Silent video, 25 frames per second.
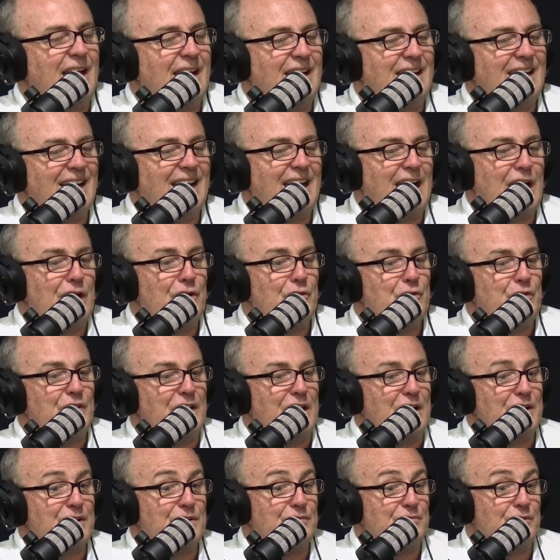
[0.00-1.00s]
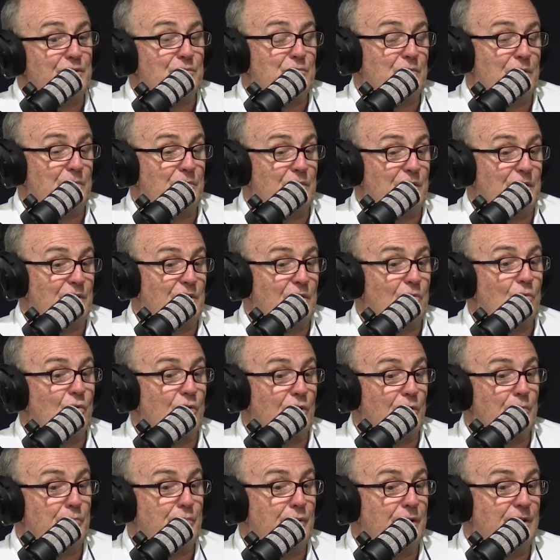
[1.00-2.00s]
and at the end of it, when we'd
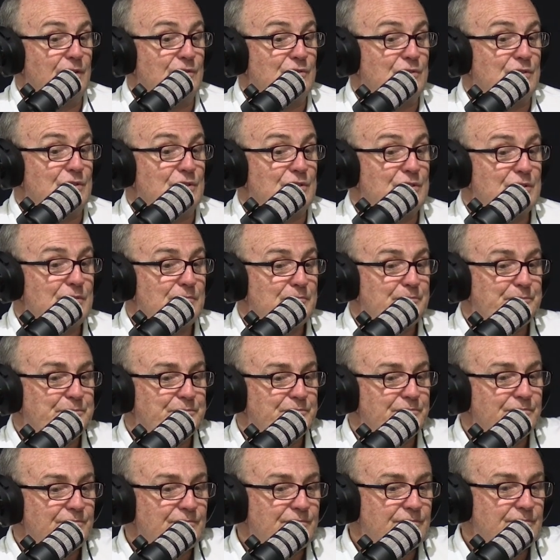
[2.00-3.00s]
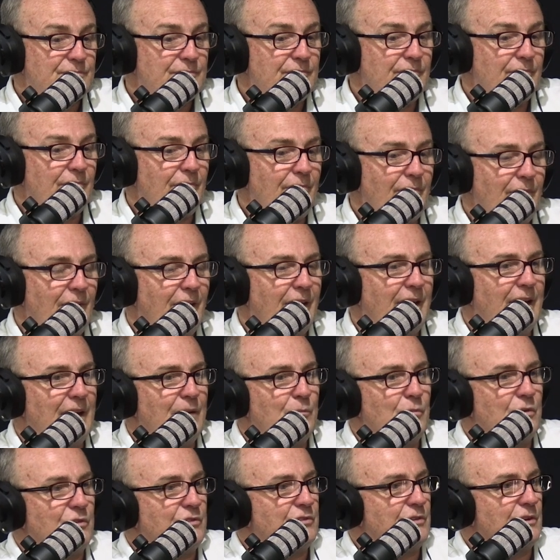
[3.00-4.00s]
ordered pizzas
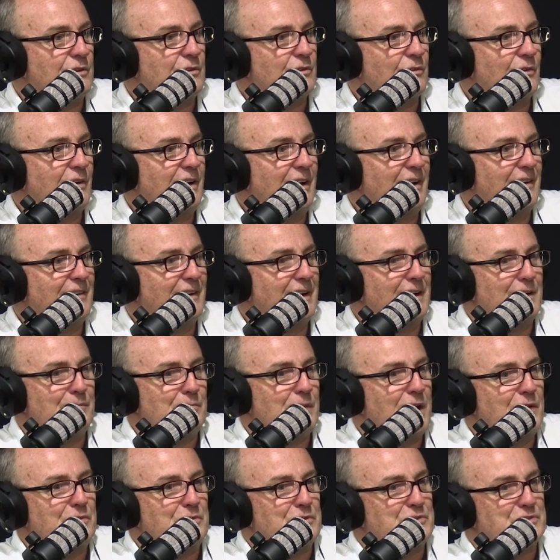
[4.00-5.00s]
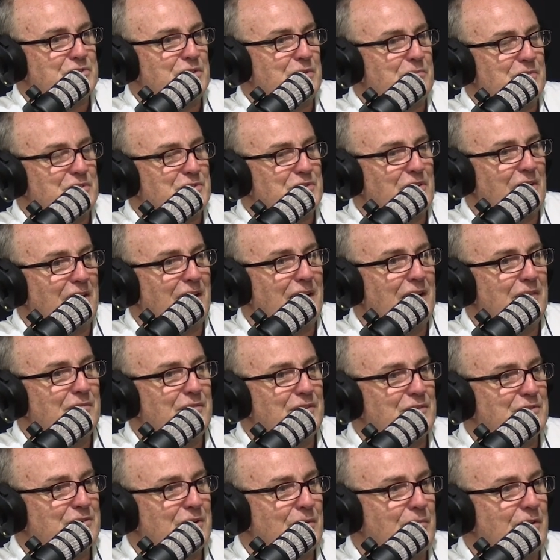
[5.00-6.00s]
and we're sitting around, and he made this thing, which I
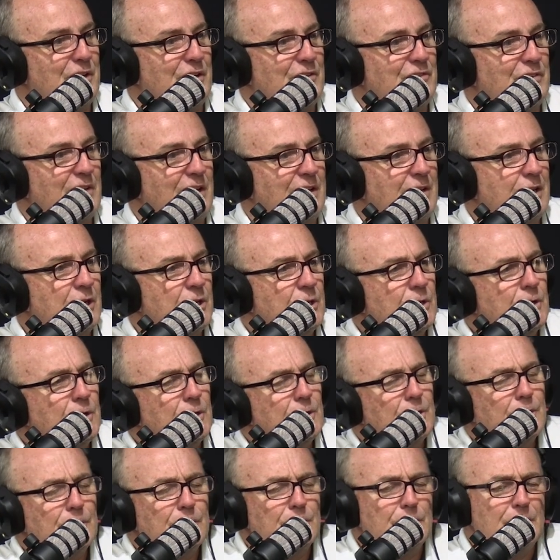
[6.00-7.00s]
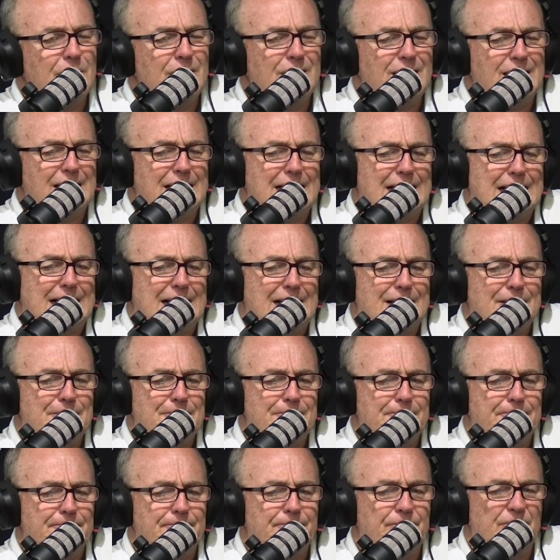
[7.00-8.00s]
love, this comment, he said,
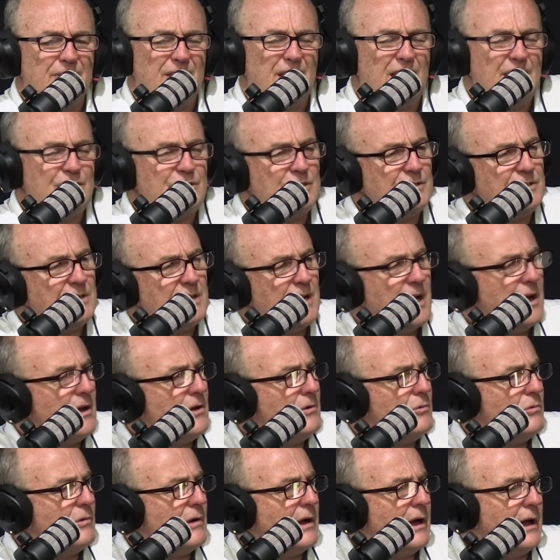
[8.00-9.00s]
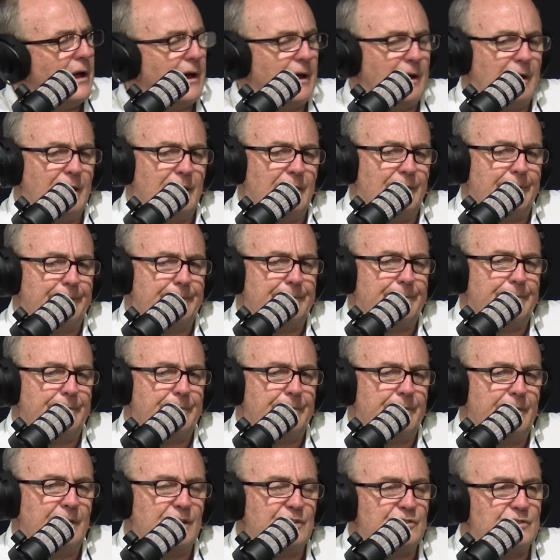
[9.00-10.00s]
you know,
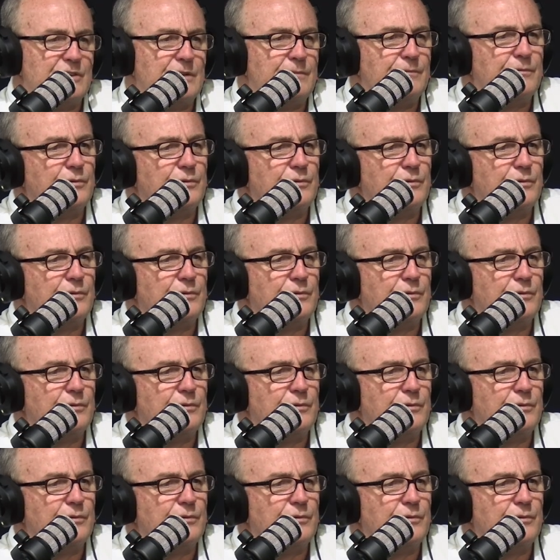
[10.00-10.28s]
these